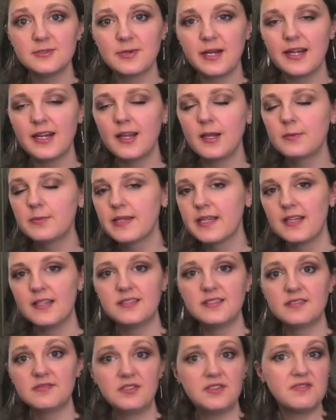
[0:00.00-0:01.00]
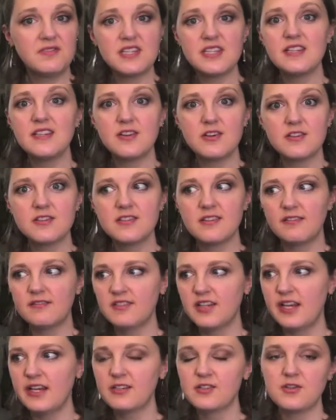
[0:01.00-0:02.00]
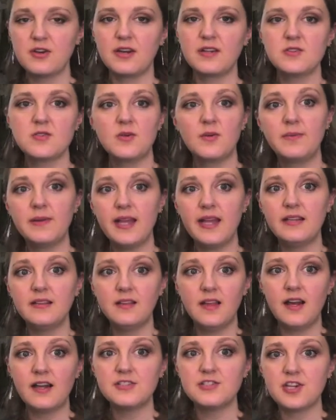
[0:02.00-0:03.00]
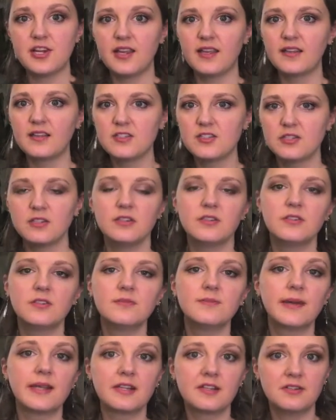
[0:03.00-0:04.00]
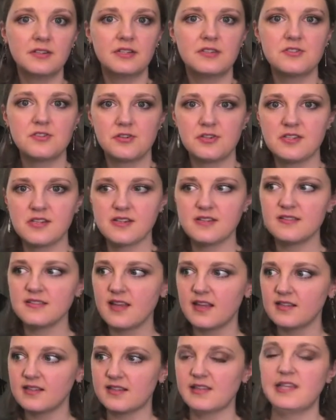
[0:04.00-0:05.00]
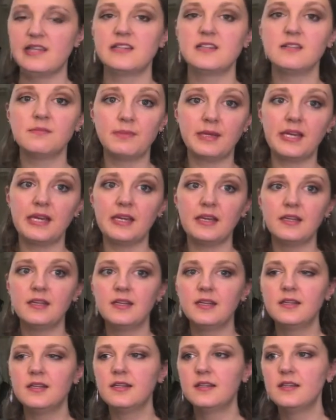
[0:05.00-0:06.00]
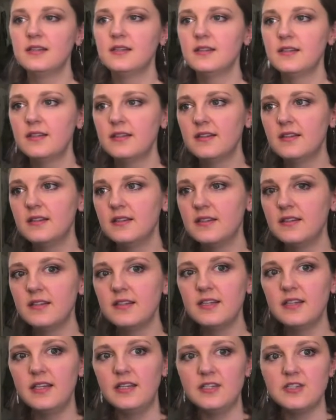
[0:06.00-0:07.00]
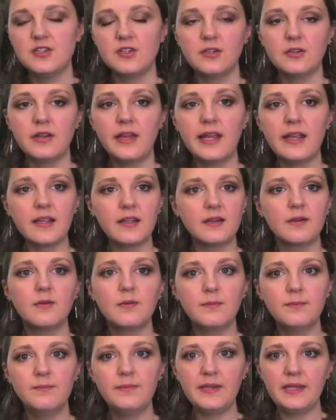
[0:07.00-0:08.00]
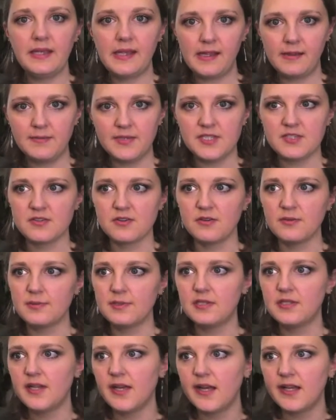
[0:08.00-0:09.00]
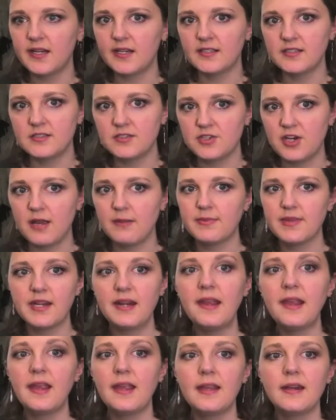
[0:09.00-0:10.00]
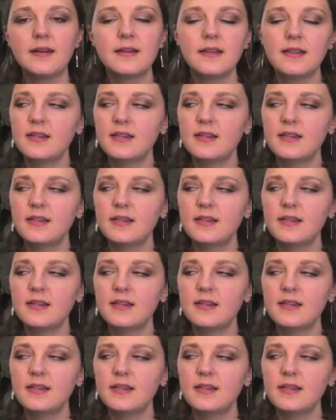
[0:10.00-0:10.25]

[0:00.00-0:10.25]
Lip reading: right now, because 15 years of like trying to apply logic to my career choices has landed me into like being miserable at a job that I hate.